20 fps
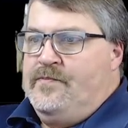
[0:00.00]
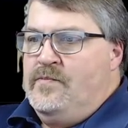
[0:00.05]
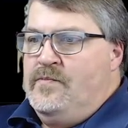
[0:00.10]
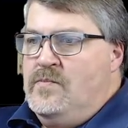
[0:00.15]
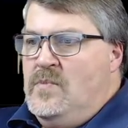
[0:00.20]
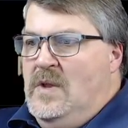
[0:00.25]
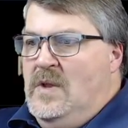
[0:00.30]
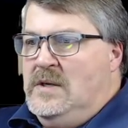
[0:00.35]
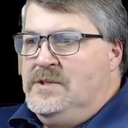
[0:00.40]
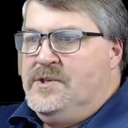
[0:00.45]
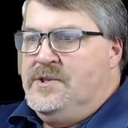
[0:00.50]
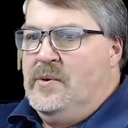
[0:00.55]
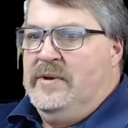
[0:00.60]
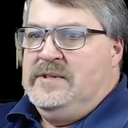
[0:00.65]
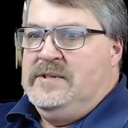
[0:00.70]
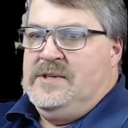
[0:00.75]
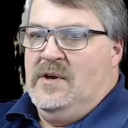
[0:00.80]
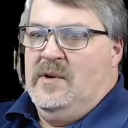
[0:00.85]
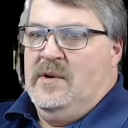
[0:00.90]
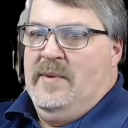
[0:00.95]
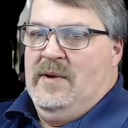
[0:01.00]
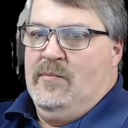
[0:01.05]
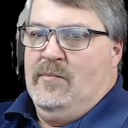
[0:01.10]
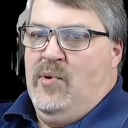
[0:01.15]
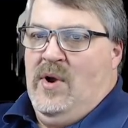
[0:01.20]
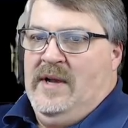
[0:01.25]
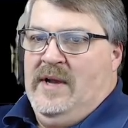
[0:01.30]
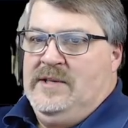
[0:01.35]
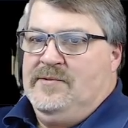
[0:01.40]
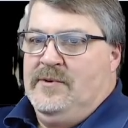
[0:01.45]
let's go ahead and talk about
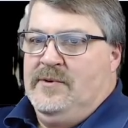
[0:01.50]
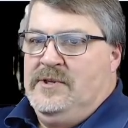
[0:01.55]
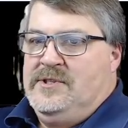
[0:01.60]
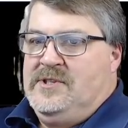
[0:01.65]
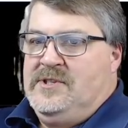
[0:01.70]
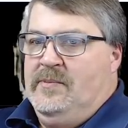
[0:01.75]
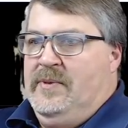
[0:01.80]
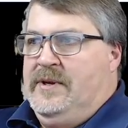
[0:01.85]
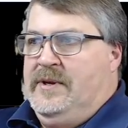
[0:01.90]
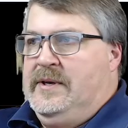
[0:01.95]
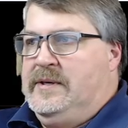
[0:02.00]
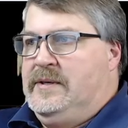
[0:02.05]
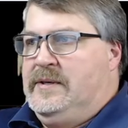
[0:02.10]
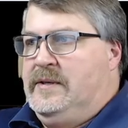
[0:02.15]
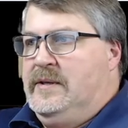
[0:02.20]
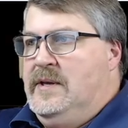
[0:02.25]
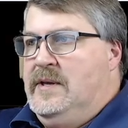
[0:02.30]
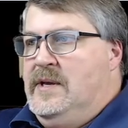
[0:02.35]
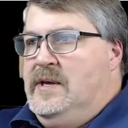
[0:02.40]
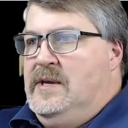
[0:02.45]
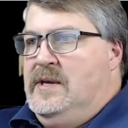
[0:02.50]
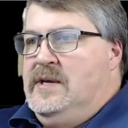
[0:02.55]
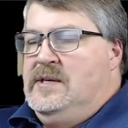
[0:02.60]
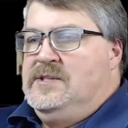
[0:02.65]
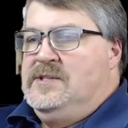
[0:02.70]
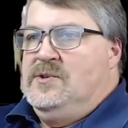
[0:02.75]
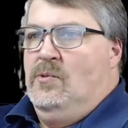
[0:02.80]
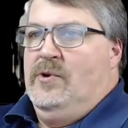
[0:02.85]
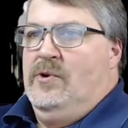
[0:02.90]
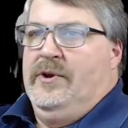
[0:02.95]
price for just a minute.
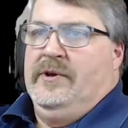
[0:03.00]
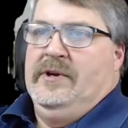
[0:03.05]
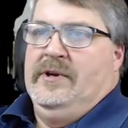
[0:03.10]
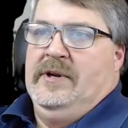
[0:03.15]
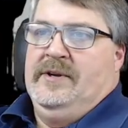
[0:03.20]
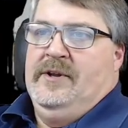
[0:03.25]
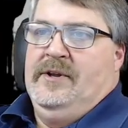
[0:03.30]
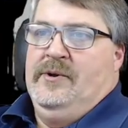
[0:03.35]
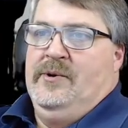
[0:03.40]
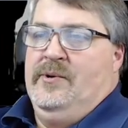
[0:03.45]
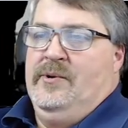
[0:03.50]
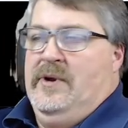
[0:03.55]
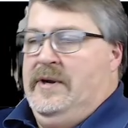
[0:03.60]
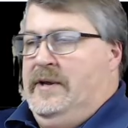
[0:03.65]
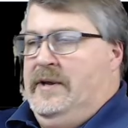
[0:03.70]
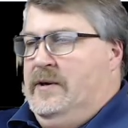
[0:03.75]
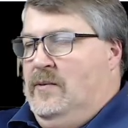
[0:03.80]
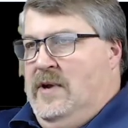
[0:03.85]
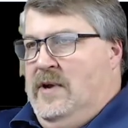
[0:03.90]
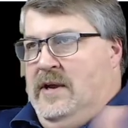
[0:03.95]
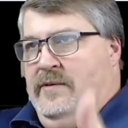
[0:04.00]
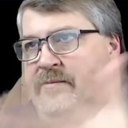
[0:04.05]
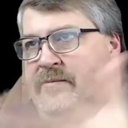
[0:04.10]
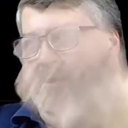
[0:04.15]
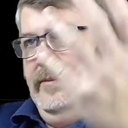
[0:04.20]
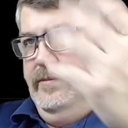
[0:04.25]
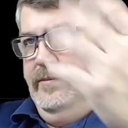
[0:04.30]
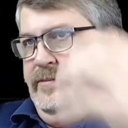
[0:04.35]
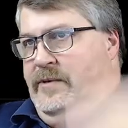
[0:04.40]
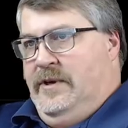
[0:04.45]
So what I'm going to do, and I don't
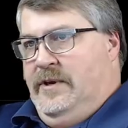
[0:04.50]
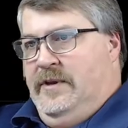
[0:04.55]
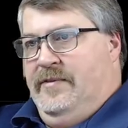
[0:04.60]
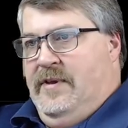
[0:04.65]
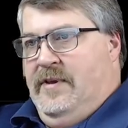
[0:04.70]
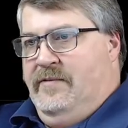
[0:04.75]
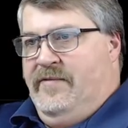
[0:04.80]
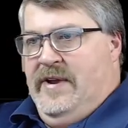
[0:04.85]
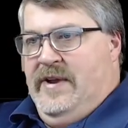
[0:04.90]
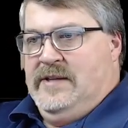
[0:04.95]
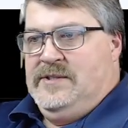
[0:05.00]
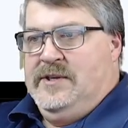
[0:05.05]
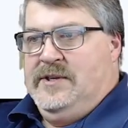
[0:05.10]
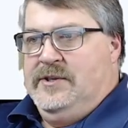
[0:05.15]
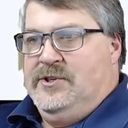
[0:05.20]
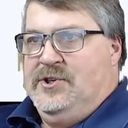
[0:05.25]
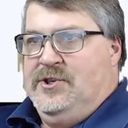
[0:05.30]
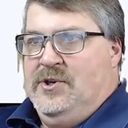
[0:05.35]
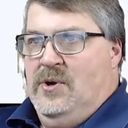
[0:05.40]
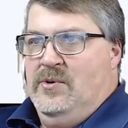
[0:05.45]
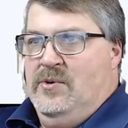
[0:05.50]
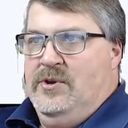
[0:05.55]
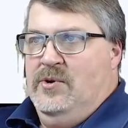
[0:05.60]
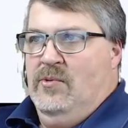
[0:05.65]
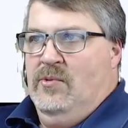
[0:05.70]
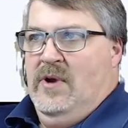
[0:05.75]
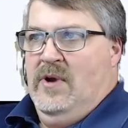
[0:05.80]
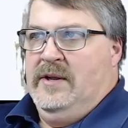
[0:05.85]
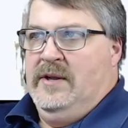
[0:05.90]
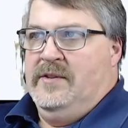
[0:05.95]
have anything fancy to show you
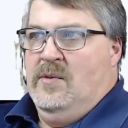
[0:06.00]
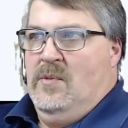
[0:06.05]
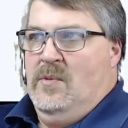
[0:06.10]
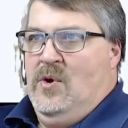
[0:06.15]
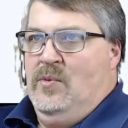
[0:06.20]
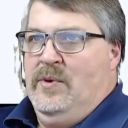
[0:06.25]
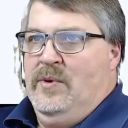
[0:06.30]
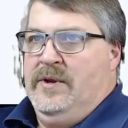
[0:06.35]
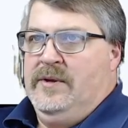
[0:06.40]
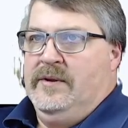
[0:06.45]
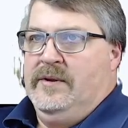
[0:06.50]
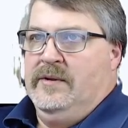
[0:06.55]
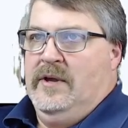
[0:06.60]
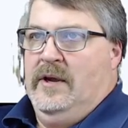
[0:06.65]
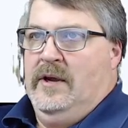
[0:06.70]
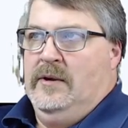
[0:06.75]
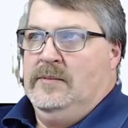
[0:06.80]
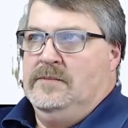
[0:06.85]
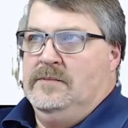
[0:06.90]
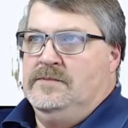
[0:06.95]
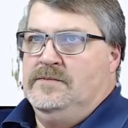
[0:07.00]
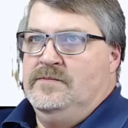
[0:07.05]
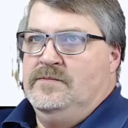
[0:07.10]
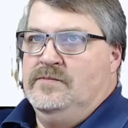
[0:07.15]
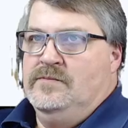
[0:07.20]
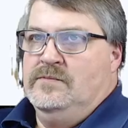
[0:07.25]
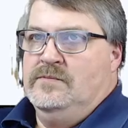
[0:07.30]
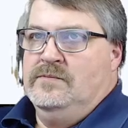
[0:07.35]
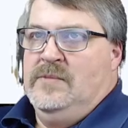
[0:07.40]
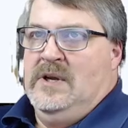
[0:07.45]
right at the moment,
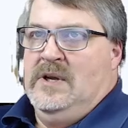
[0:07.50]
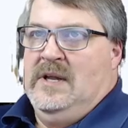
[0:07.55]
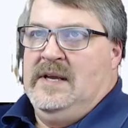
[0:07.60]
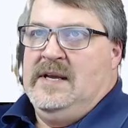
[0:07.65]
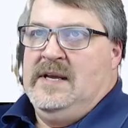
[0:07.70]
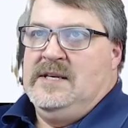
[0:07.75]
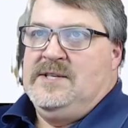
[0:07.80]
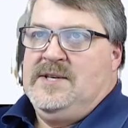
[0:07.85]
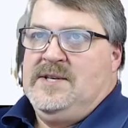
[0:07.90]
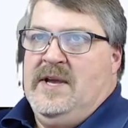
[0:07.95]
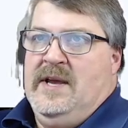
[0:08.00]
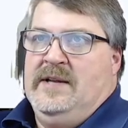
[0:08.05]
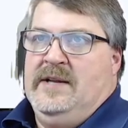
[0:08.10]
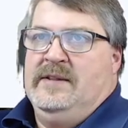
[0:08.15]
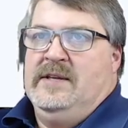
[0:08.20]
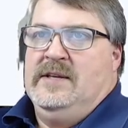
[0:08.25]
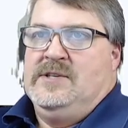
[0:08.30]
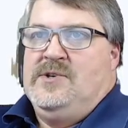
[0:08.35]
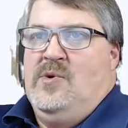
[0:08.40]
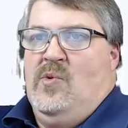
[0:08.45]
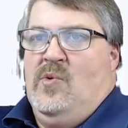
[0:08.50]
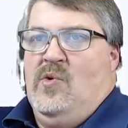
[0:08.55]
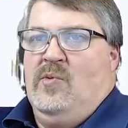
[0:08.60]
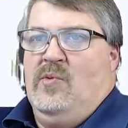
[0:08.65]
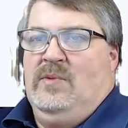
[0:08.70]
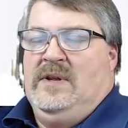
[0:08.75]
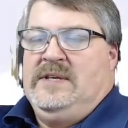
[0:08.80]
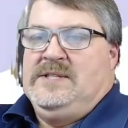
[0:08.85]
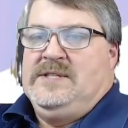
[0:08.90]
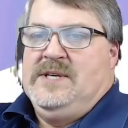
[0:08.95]
but like I said, this
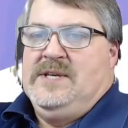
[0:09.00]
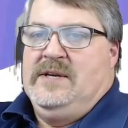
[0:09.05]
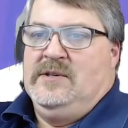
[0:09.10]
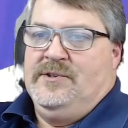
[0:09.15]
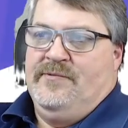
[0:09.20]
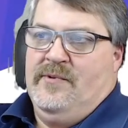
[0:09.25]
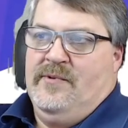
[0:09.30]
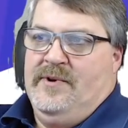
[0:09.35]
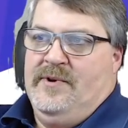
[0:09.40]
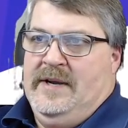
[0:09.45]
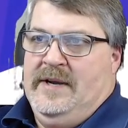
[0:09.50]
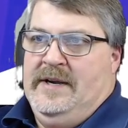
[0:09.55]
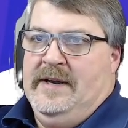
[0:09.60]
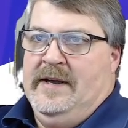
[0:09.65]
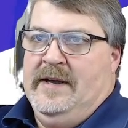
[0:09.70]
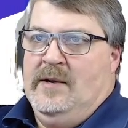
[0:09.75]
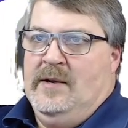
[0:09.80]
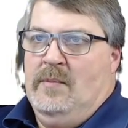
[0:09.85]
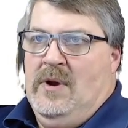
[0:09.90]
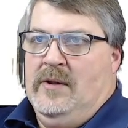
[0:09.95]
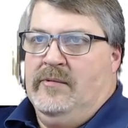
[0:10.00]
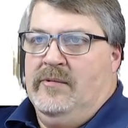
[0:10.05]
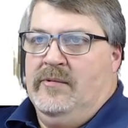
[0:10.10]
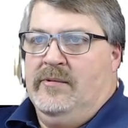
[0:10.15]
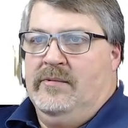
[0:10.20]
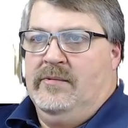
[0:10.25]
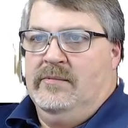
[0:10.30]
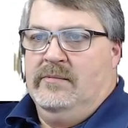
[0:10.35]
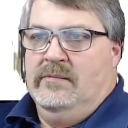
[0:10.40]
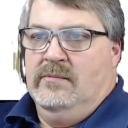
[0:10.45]
normally sells for $99 a month,
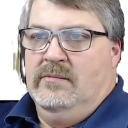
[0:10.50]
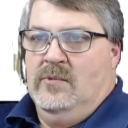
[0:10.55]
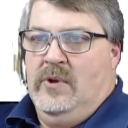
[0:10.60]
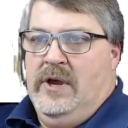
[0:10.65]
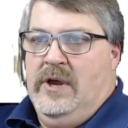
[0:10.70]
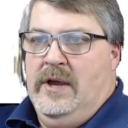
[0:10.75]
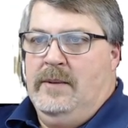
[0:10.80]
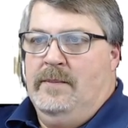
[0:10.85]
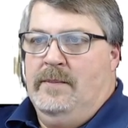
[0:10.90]
okay?